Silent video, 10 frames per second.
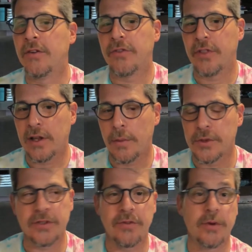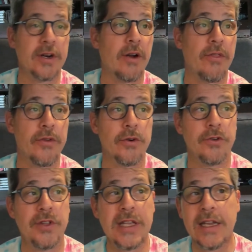for the almost we're in our
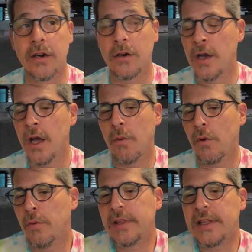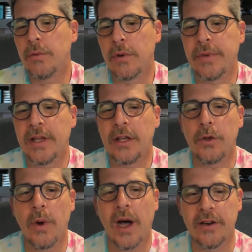third year. We're really, real big,
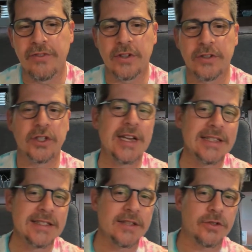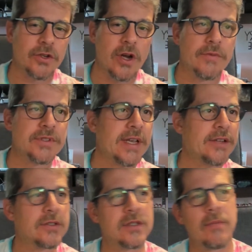you unfiltered and uncensored
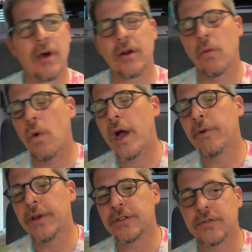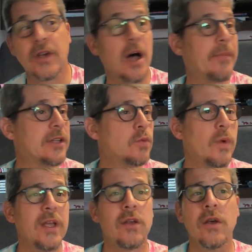conversations on a wide range of topics.
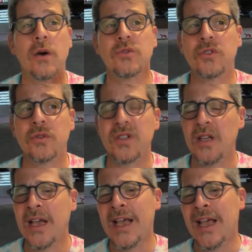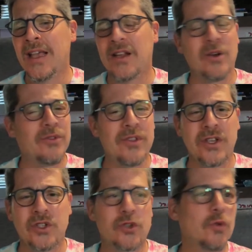We go to the
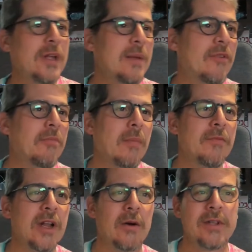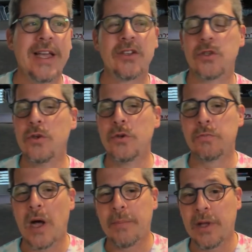extreme of latest news,
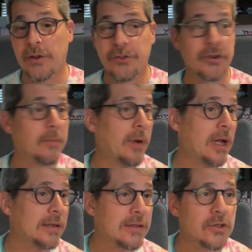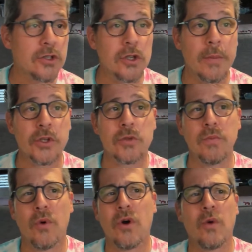pop culture, politics, so much
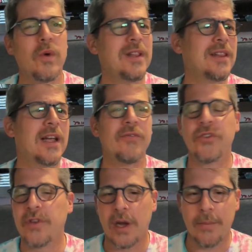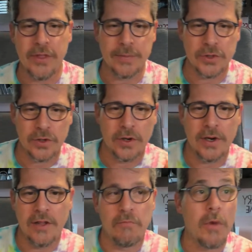more. We love to talk about the
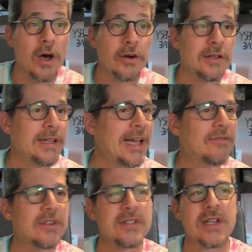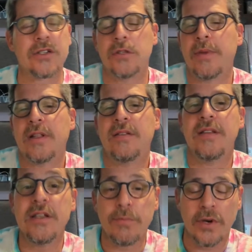absurdity of modern life, to discussions about the
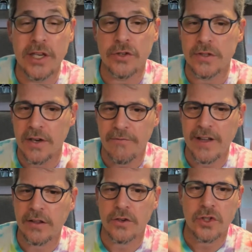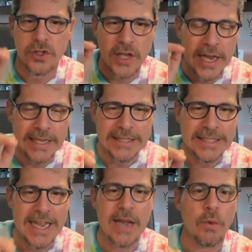deeper issues that affect our society. And
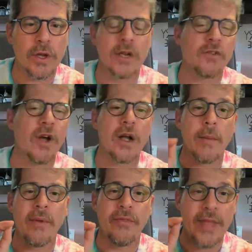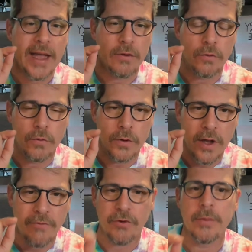today we're going to talk about that
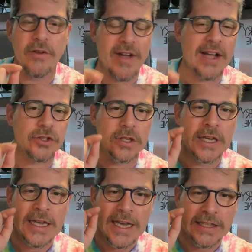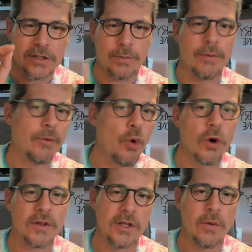affirmative action, the Supreme
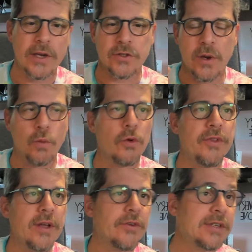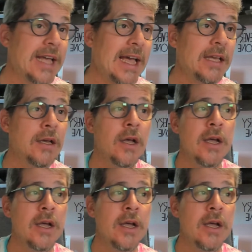Court in the US that ruled the other day.